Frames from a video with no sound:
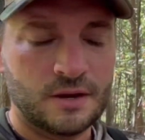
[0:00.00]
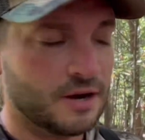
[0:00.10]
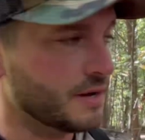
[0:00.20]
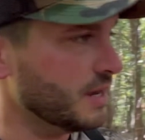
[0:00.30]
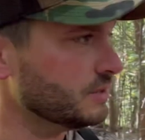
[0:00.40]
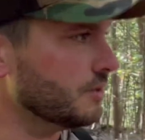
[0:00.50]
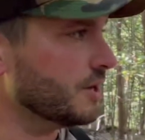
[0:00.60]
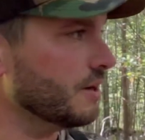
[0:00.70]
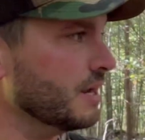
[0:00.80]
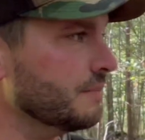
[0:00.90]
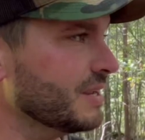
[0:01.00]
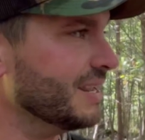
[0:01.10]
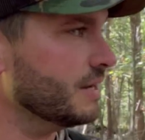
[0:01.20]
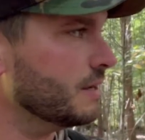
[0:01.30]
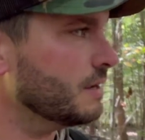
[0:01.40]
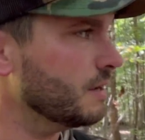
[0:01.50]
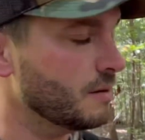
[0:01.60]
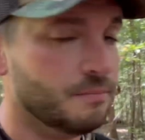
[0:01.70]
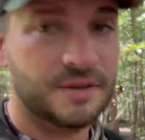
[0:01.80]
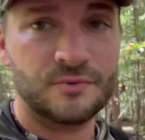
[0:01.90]
right, guys, well, here I am again.
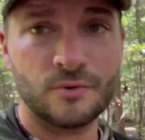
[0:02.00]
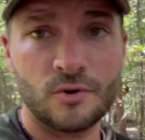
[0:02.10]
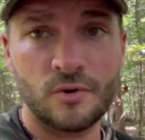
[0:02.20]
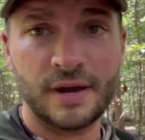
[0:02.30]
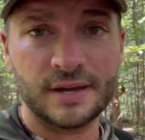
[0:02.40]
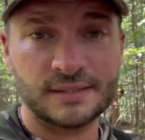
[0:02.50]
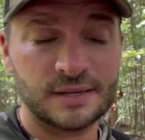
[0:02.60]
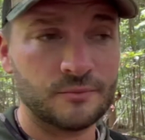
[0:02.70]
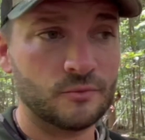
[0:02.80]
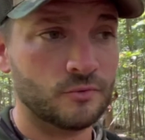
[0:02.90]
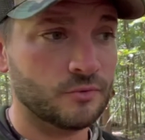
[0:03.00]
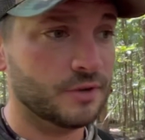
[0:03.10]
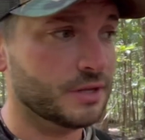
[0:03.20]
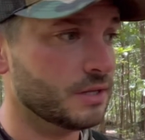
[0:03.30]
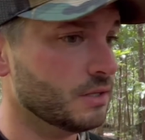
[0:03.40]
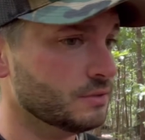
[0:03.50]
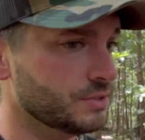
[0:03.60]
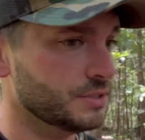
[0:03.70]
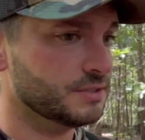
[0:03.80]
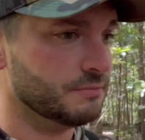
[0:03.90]
I'm being real quiet because I'm really close
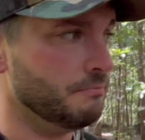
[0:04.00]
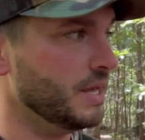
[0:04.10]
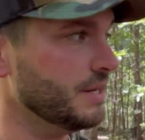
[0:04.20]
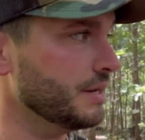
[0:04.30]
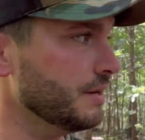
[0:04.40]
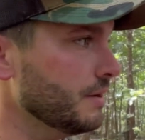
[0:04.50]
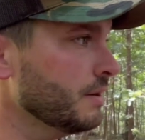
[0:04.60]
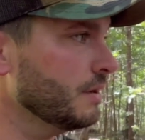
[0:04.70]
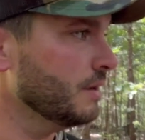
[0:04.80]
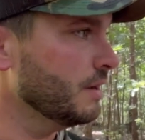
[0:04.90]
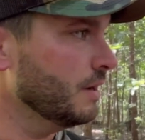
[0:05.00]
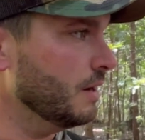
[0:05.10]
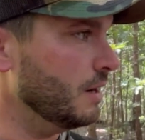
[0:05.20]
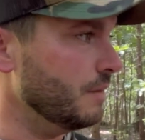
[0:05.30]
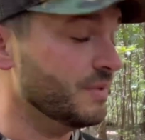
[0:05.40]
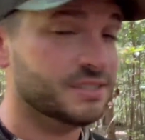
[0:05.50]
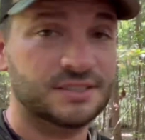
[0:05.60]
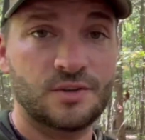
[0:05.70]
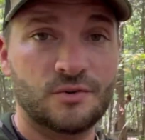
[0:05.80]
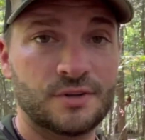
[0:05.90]
to some bedding here. This is
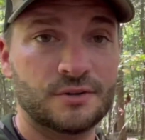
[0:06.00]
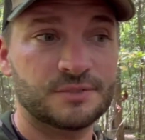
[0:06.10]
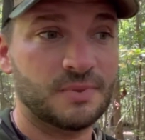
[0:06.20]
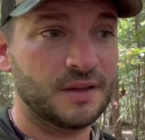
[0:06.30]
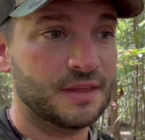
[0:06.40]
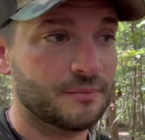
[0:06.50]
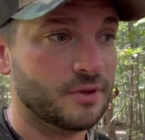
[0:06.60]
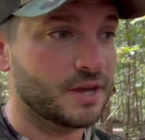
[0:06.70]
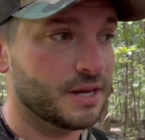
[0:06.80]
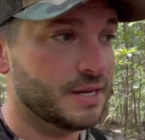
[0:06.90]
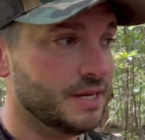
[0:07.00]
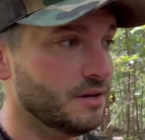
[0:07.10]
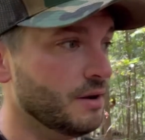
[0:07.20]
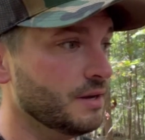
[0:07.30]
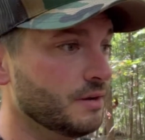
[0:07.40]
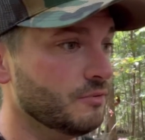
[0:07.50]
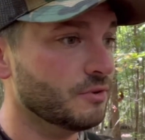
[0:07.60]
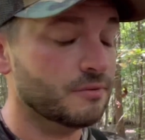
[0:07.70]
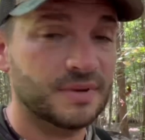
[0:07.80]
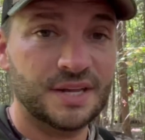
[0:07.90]
the only other spot that I'm really going to key on here for
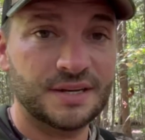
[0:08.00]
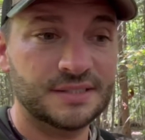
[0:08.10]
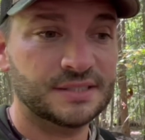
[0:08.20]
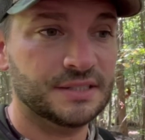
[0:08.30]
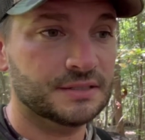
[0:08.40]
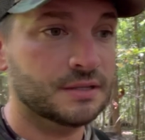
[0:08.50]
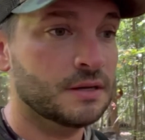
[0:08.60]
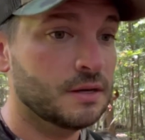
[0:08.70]
the beginning of the season.